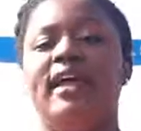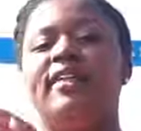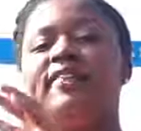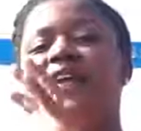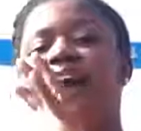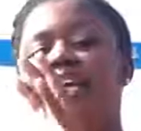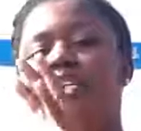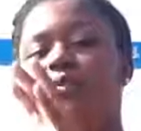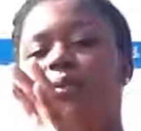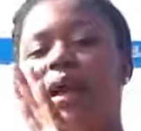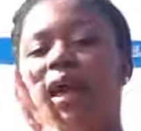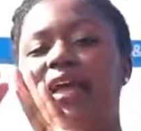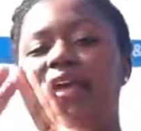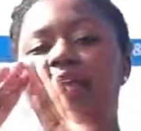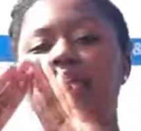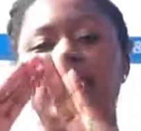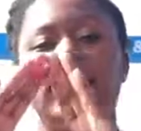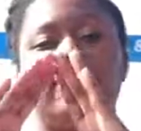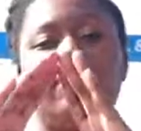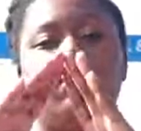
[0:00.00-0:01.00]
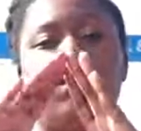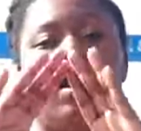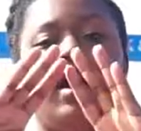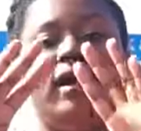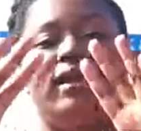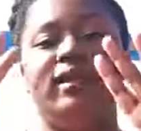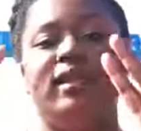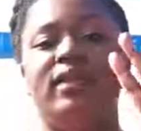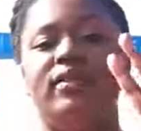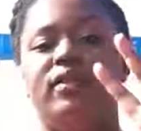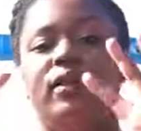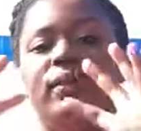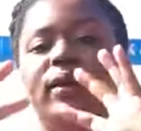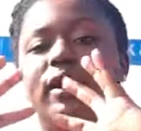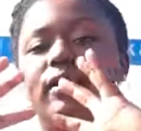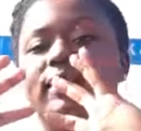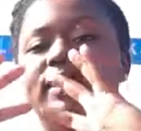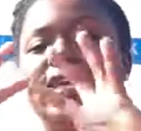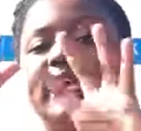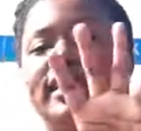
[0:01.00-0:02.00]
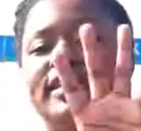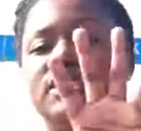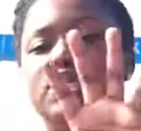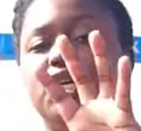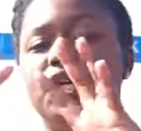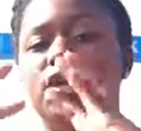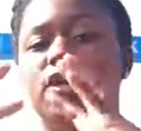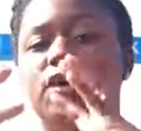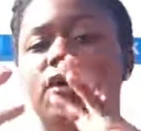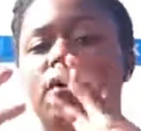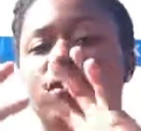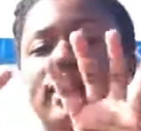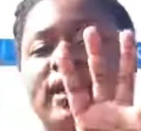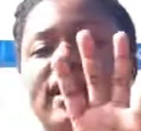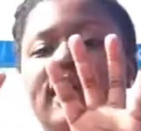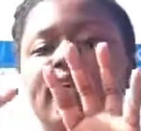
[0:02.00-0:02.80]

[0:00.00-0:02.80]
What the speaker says: That's why in key 1, then we go to key 2,